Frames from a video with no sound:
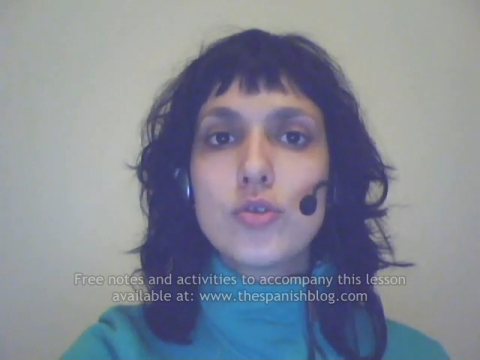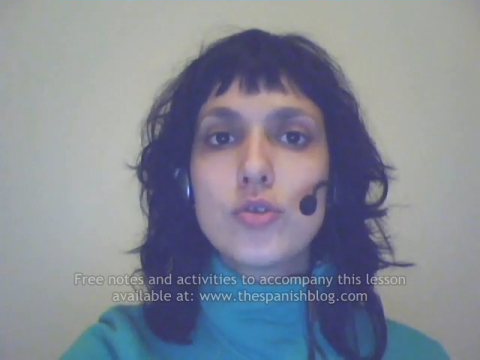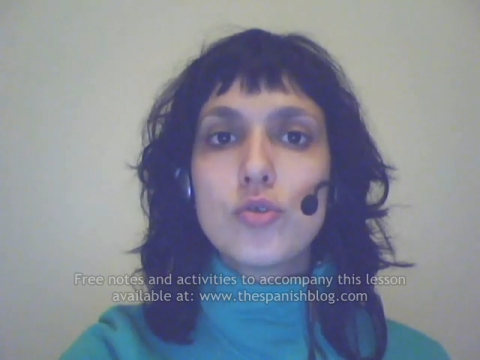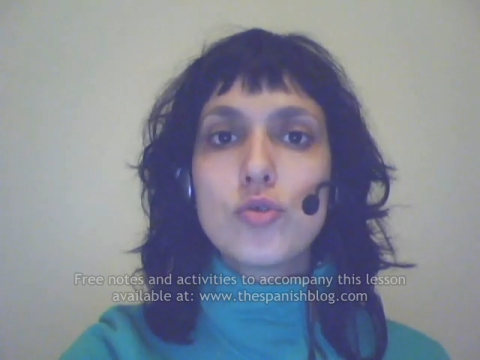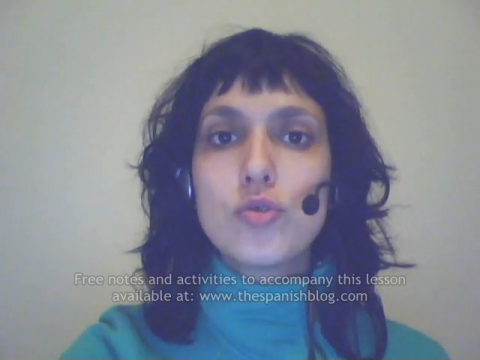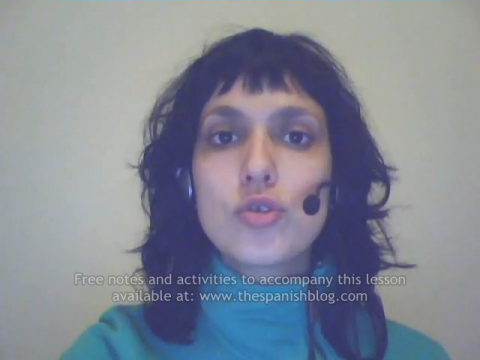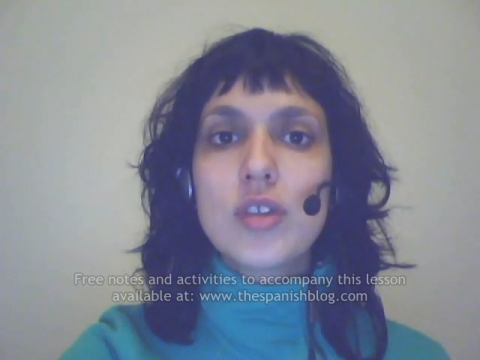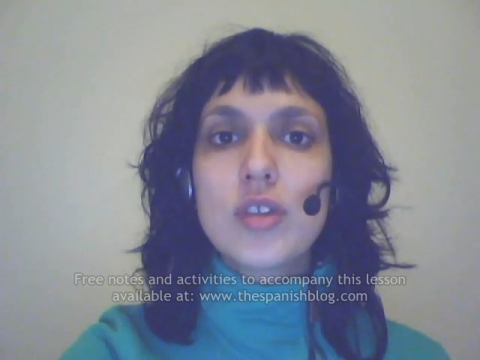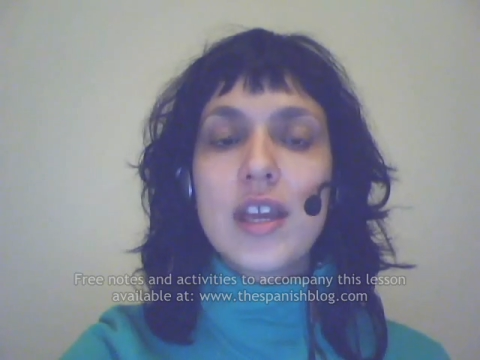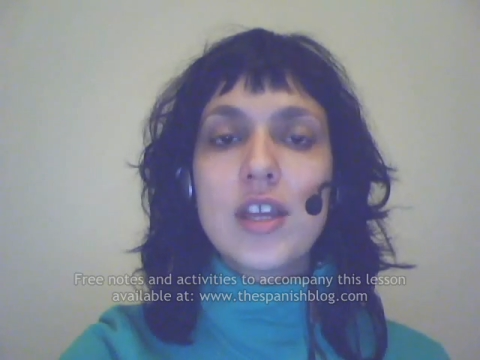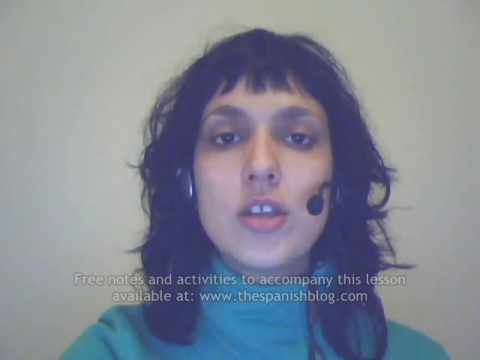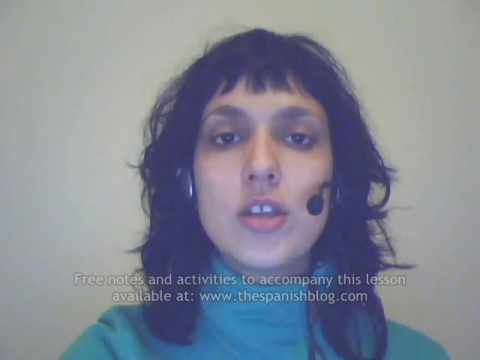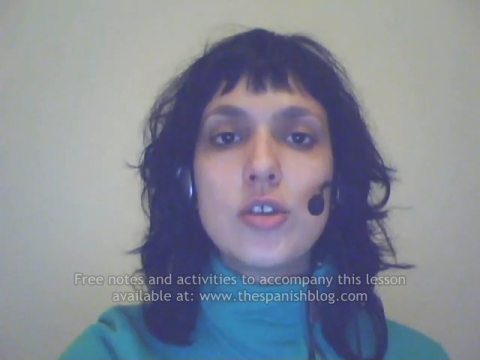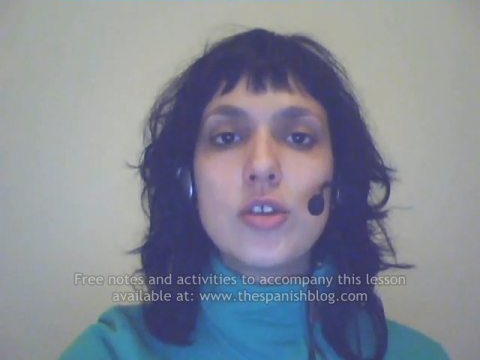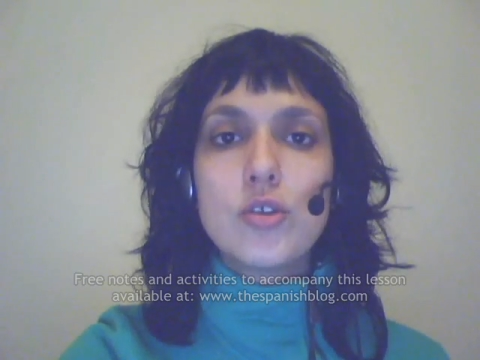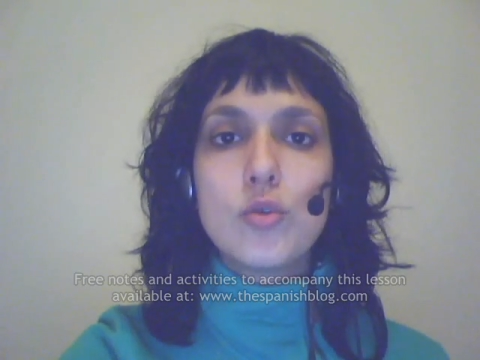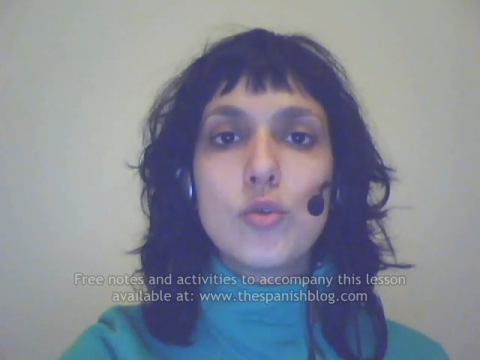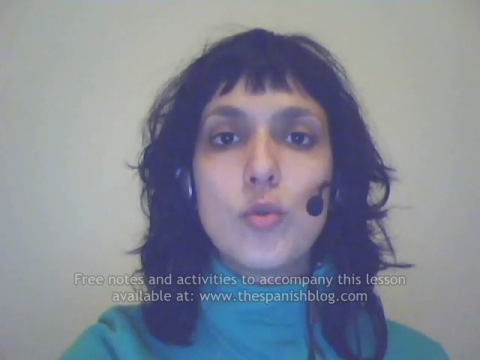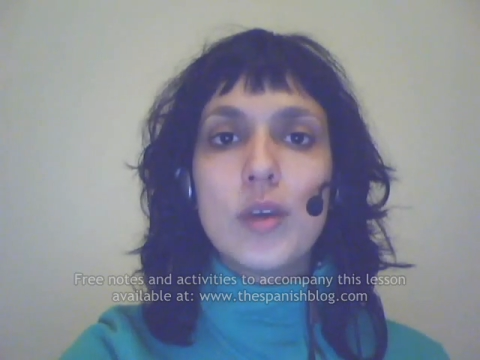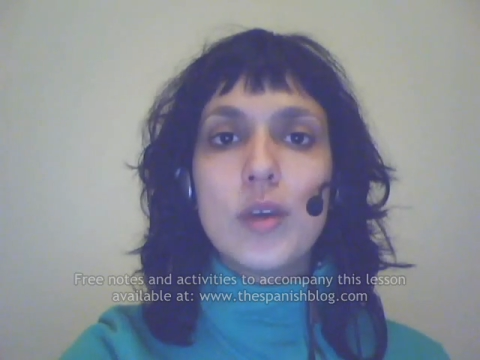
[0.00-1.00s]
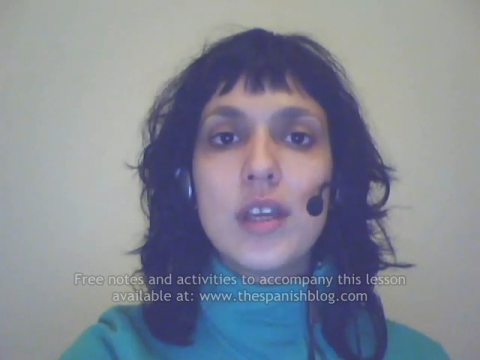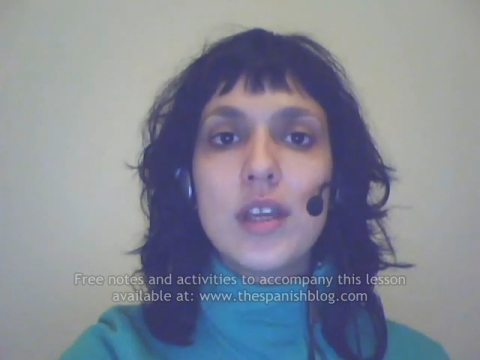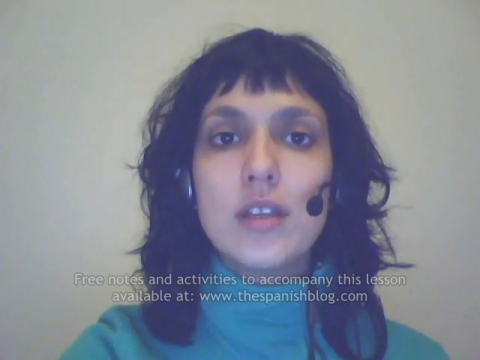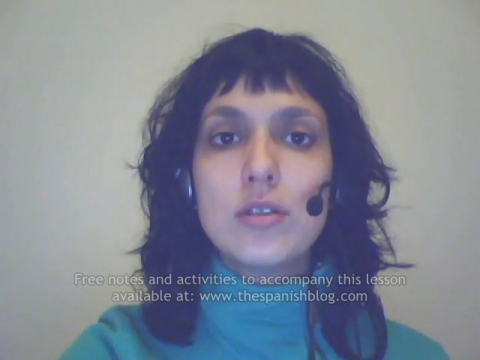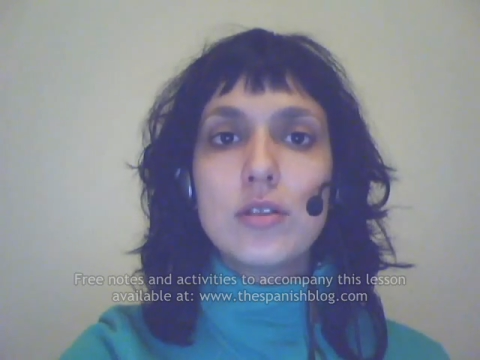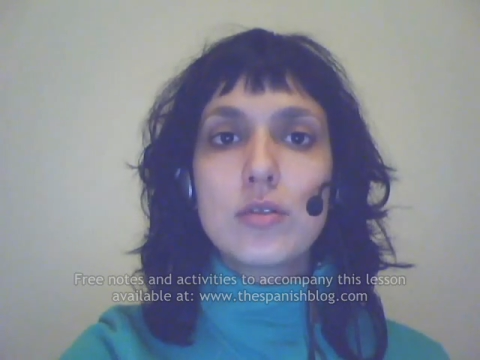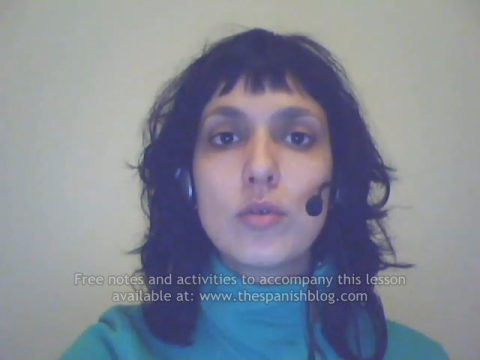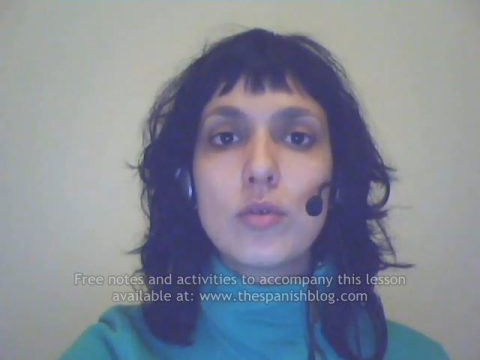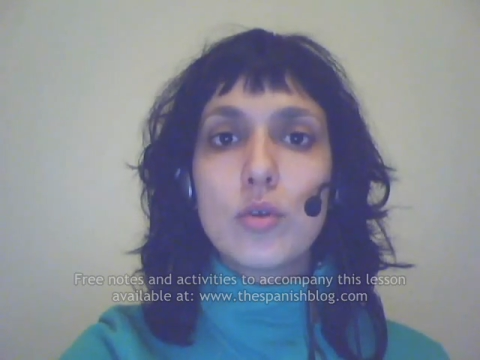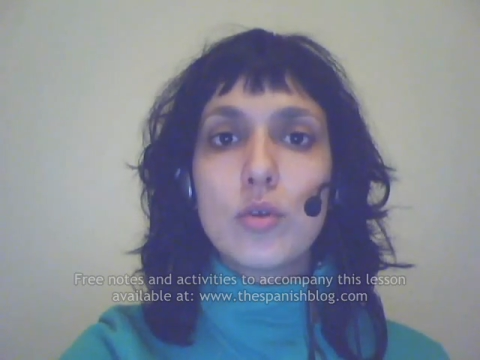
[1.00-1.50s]
To say you
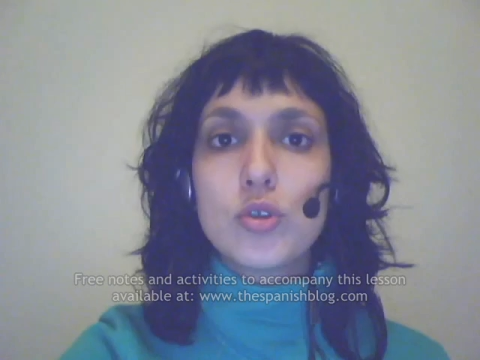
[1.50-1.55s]
eat